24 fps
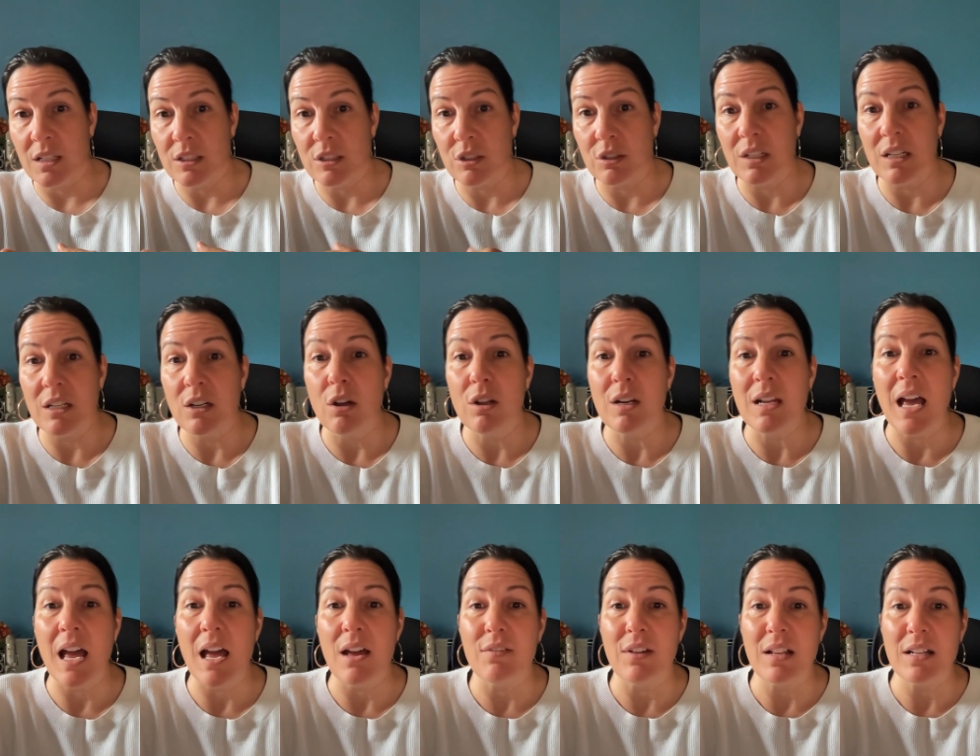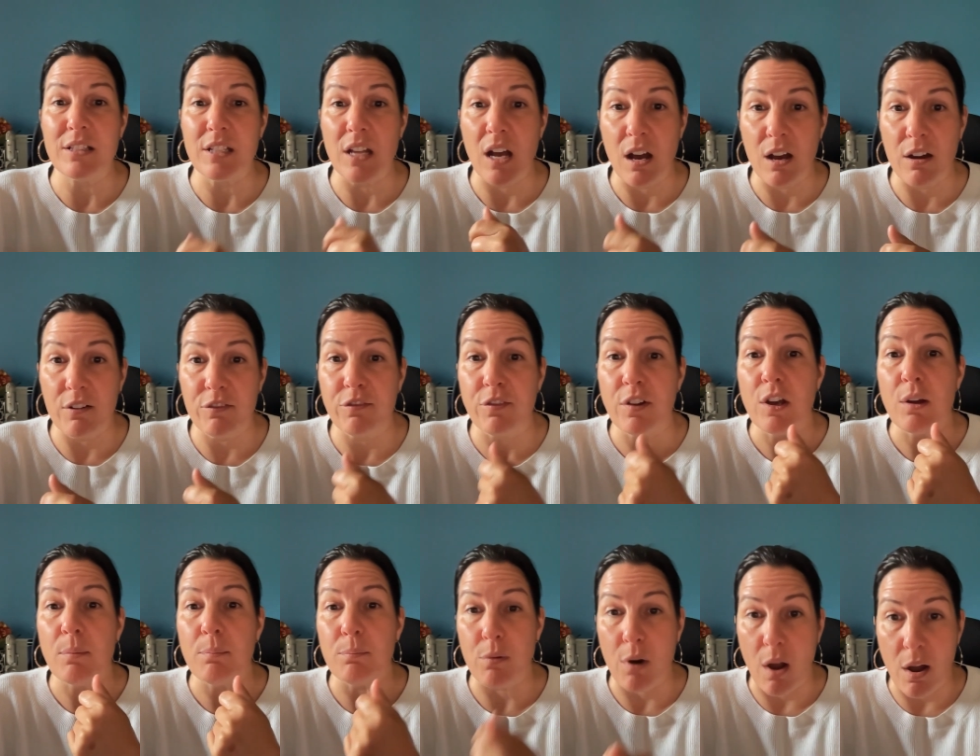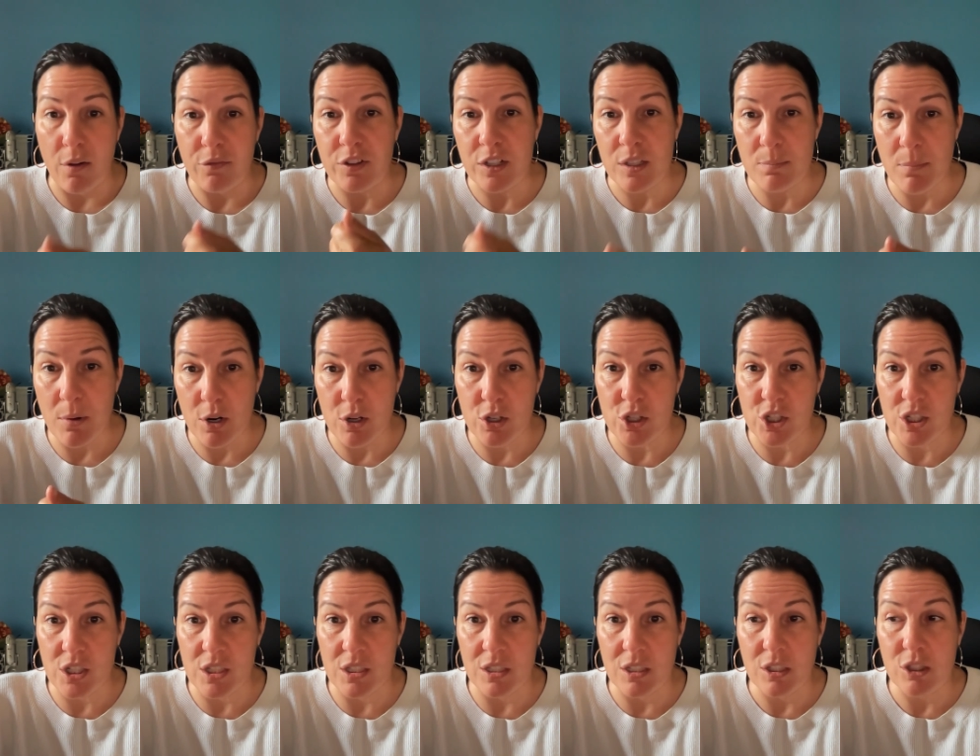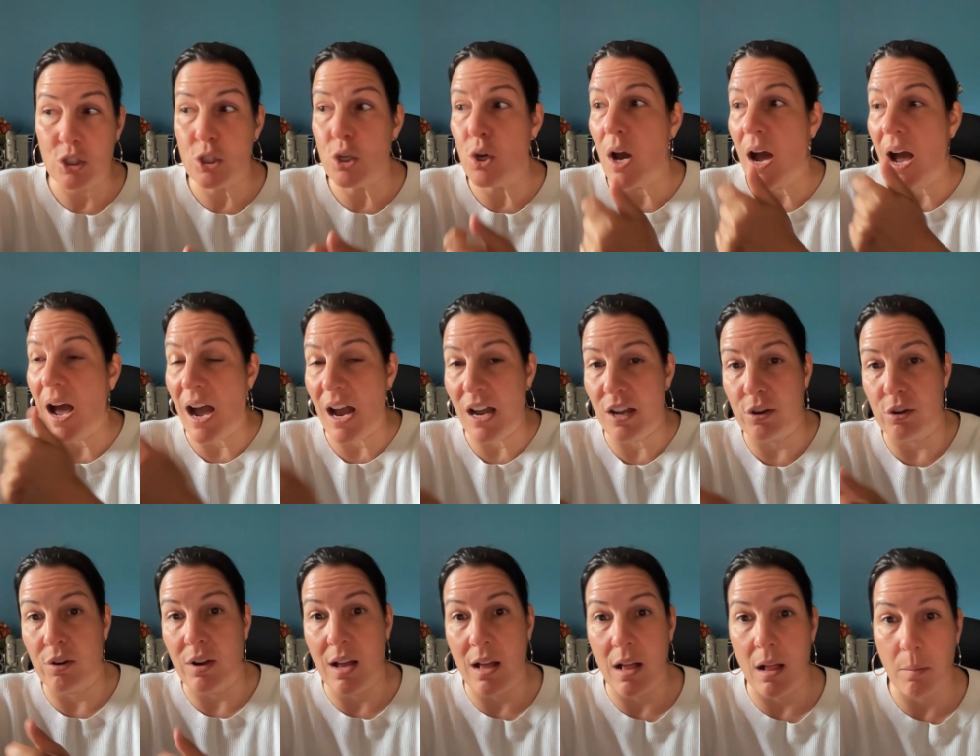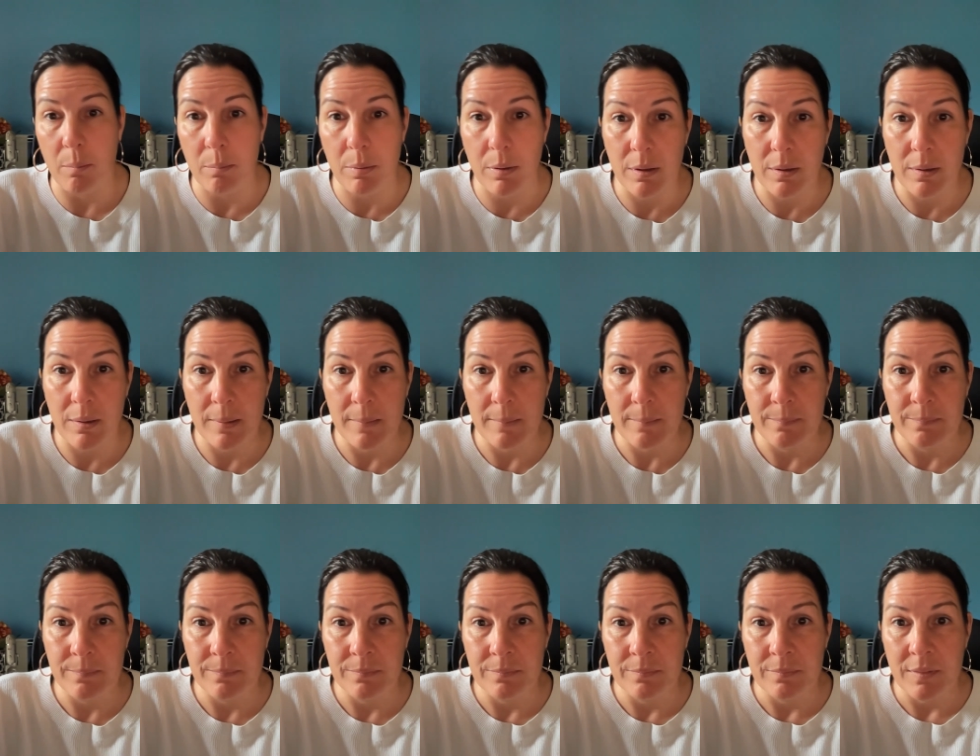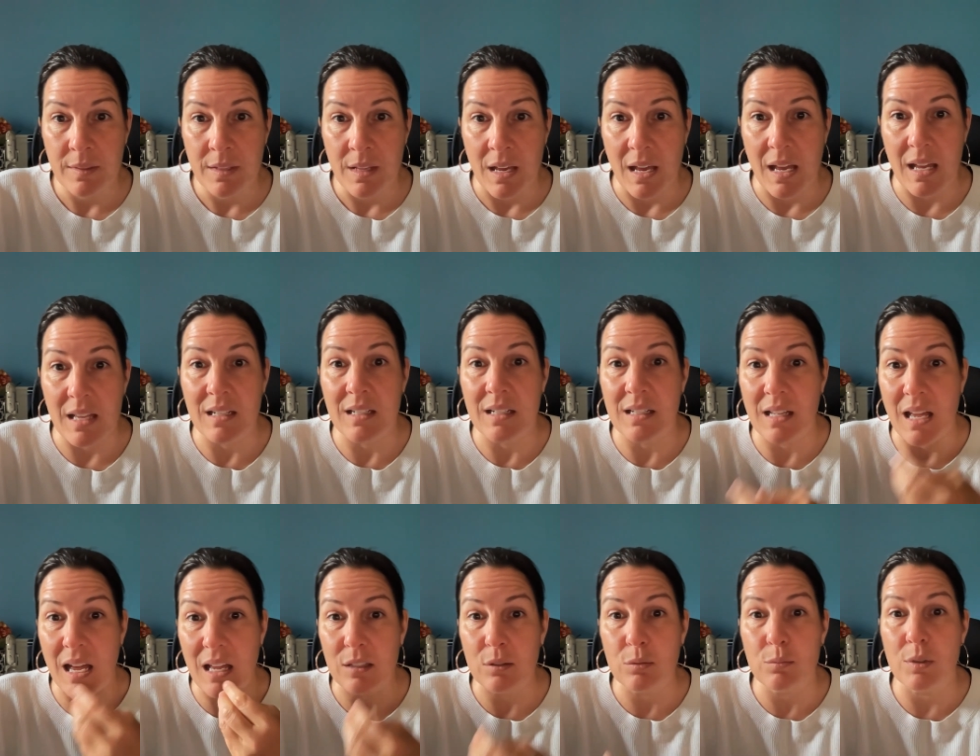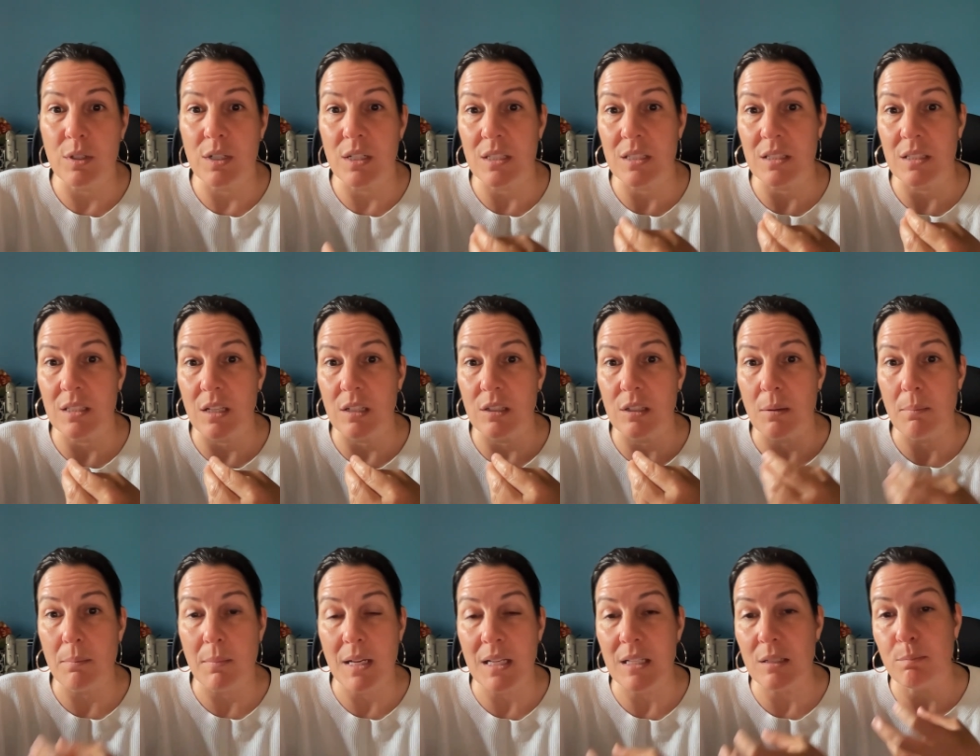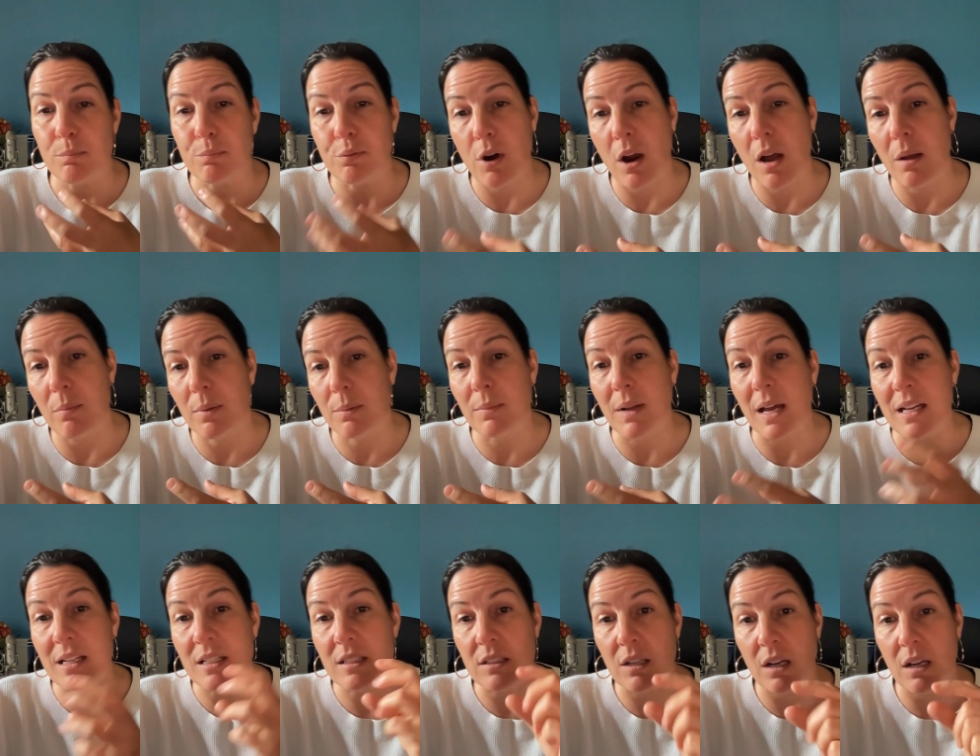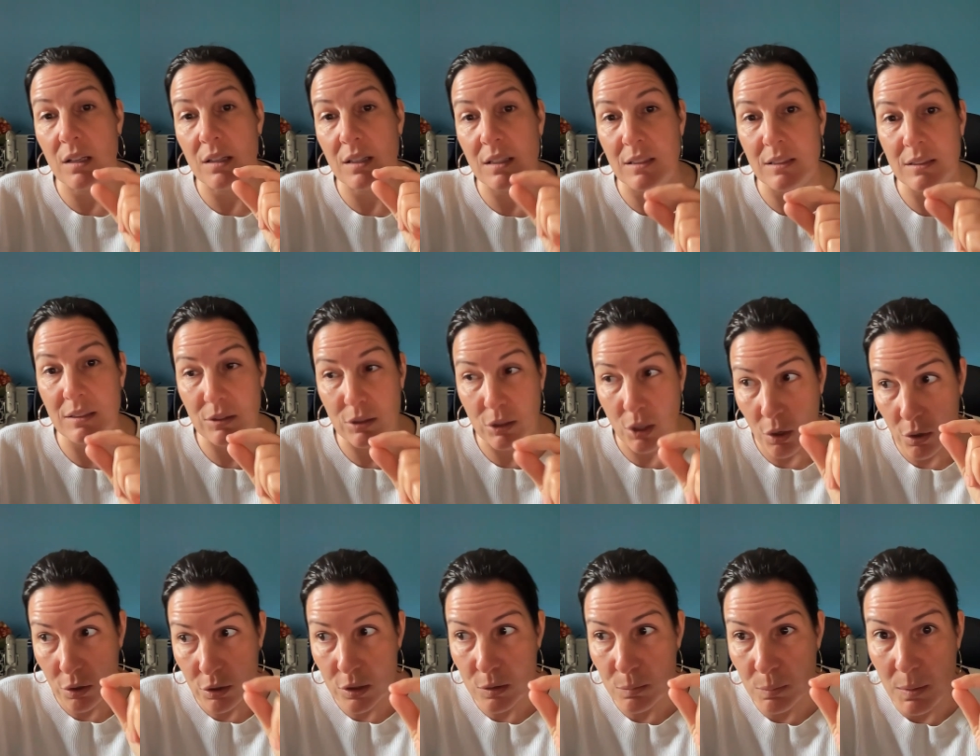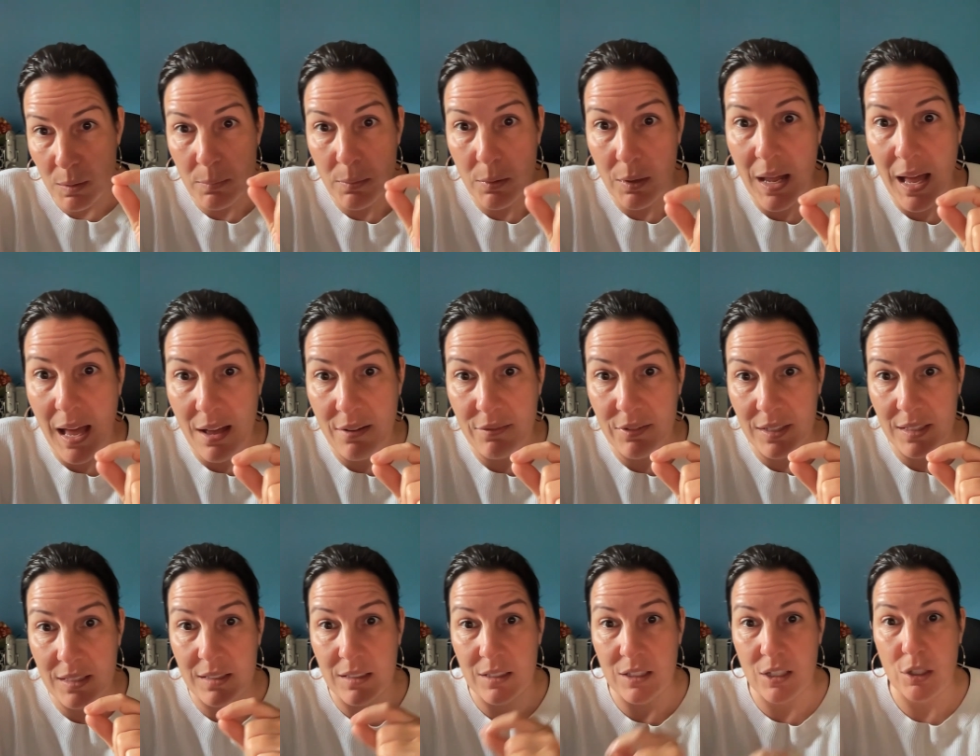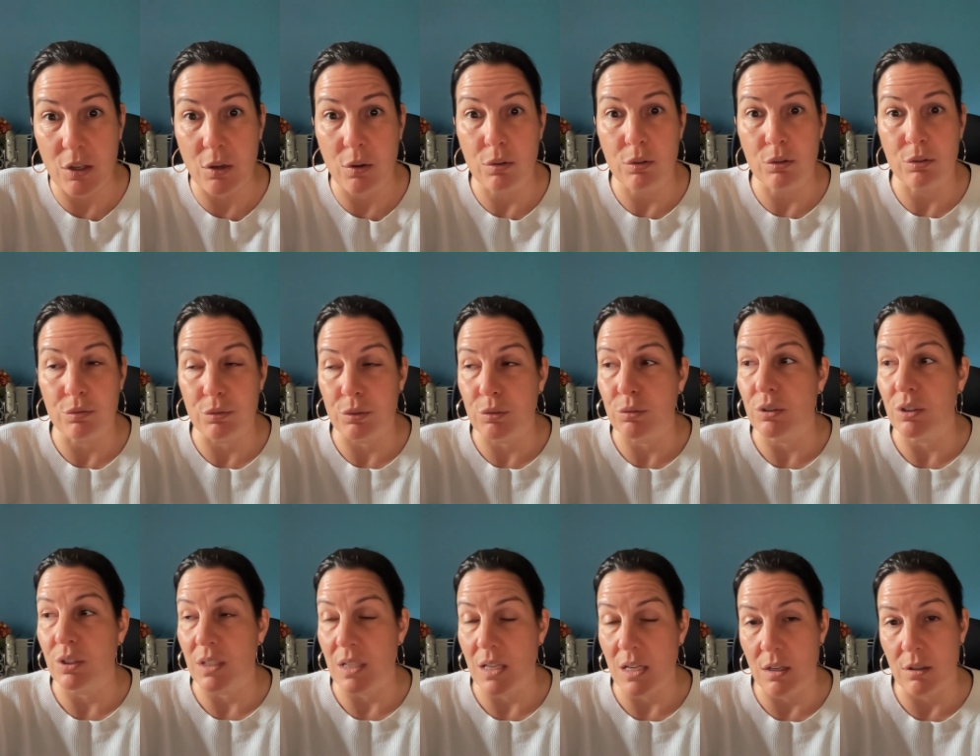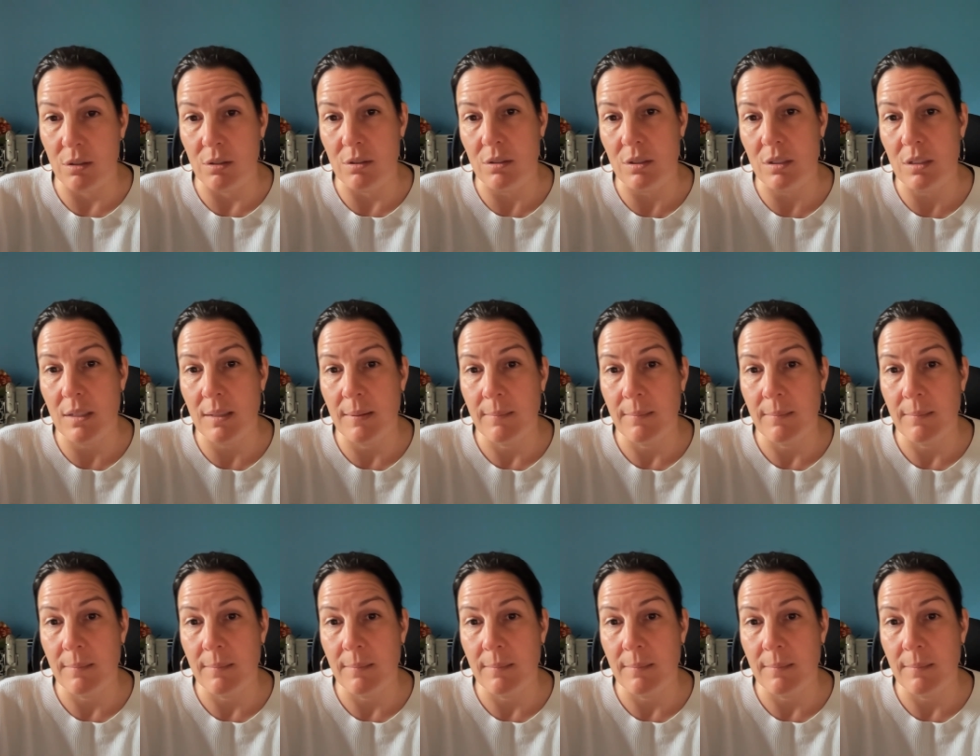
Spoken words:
So they don't have enough profit margins to hire help. And that was the main problem I saw those people having, through the years.